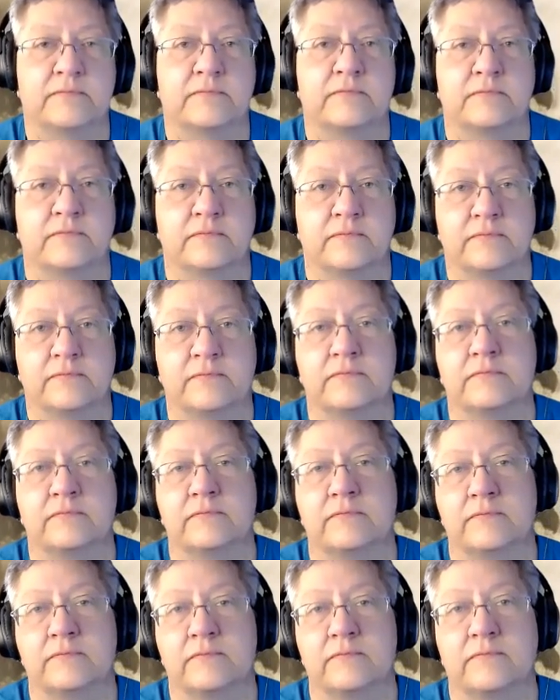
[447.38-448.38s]

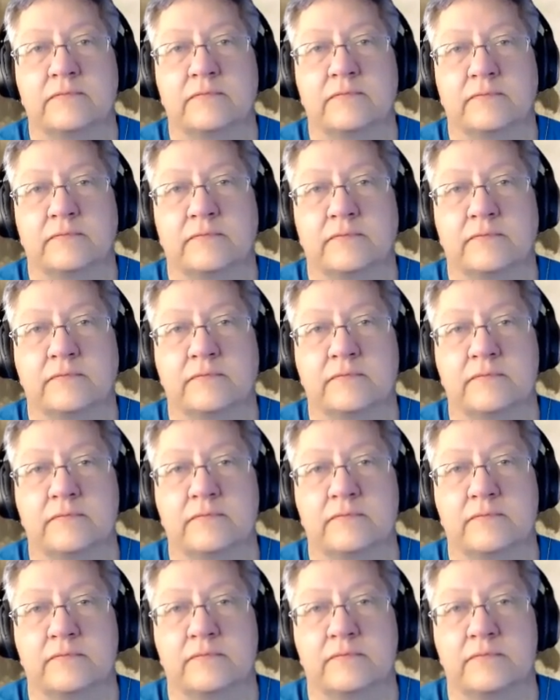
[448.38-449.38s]

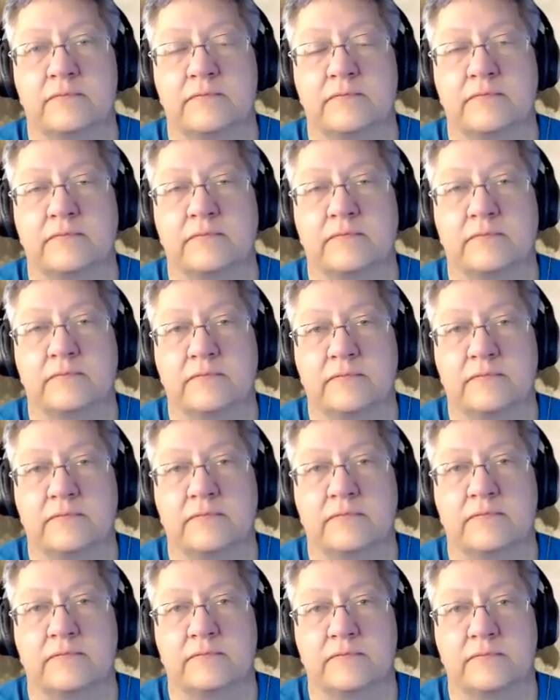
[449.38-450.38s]

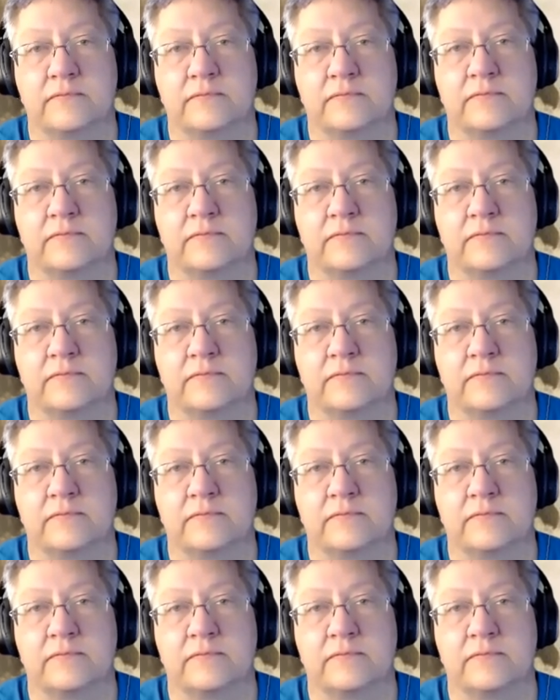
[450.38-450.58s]
(silent)